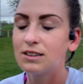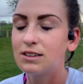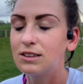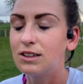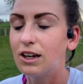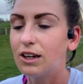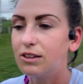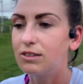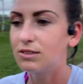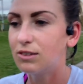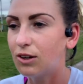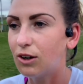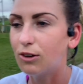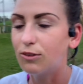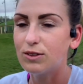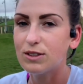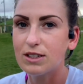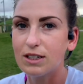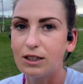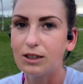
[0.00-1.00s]
No,
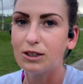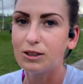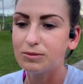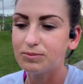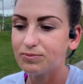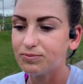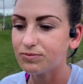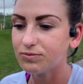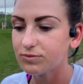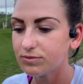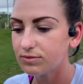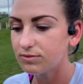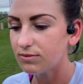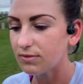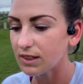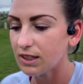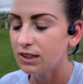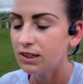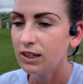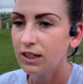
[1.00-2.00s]
obviously not.
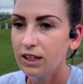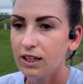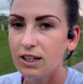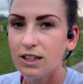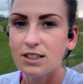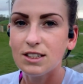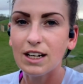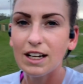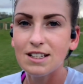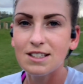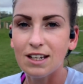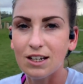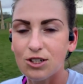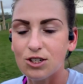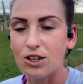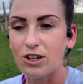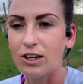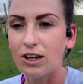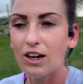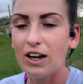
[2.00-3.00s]
Today's
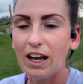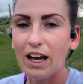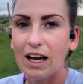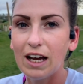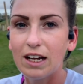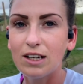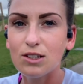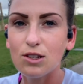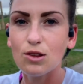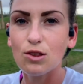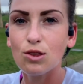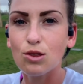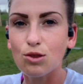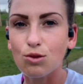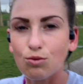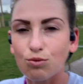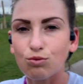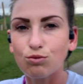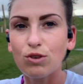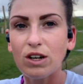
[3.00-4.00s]
session, I had
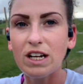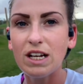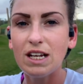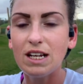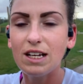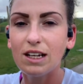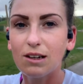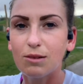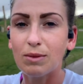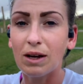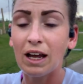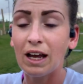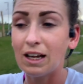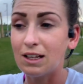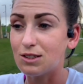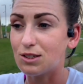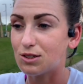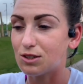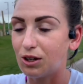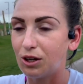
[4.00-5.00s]
my
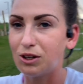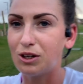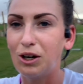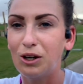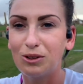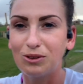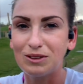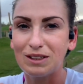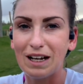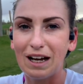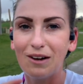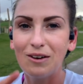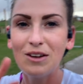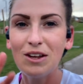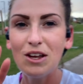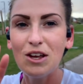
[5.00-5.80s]
hands are so cold now,